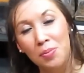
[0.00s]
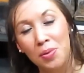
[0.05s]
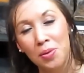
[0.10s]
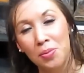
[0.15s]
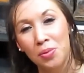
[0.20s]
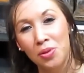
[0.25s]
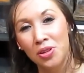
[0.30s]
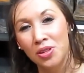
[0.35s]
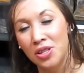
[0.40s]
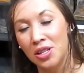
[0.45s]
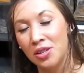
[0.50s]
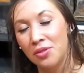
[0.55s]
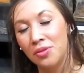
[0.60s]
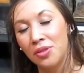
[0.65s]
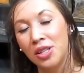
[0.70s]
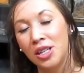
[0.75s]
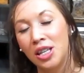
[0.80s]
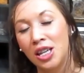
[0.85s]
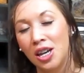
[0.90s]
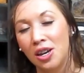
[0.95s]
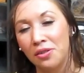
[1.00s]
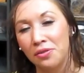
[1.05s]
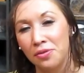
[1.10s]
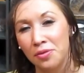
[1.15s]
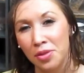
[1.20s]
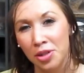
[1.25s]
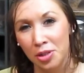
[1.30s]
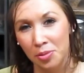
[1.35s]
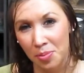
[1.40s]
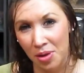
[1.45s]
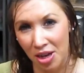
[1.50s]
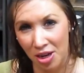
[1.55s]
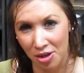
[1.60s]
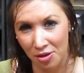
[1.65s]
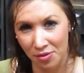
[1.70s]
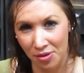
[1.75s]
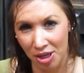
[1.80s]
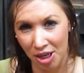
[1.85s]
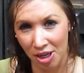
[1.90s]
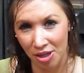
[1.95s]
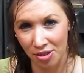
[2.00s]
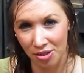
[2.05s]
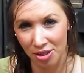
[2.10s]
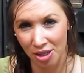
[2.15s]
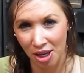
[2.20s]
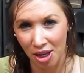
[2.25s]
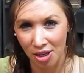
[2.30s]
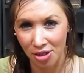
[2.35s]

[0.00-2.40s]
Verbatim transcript: people didn't really care for my spider videos.